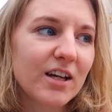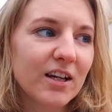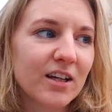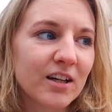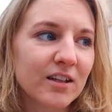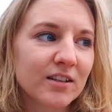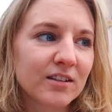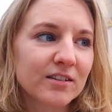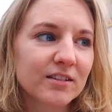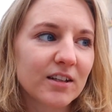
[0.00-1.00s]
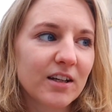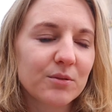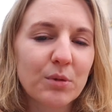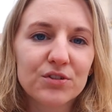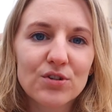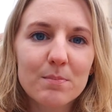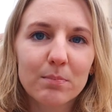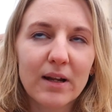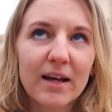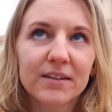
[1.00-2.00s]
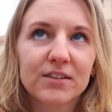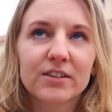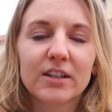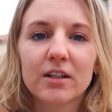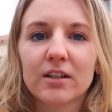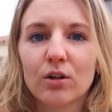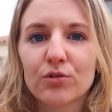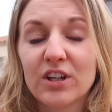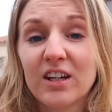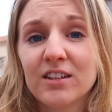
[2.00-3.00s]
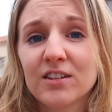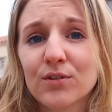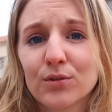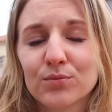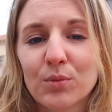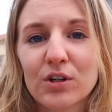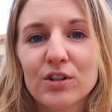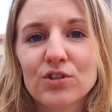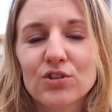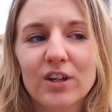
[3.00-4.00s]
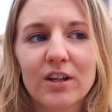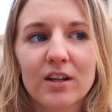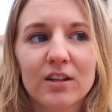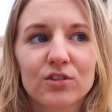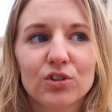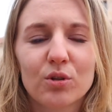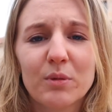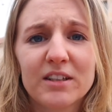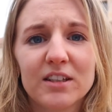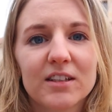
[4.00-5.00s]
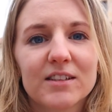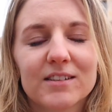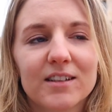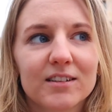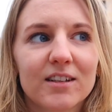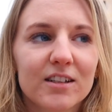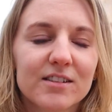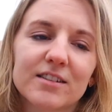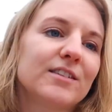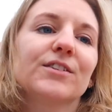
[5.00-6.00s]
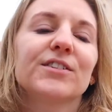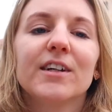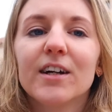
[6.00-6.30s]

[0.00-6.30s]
and I had my trip planned uh, on the 18th of March and all my tickets got cancelled,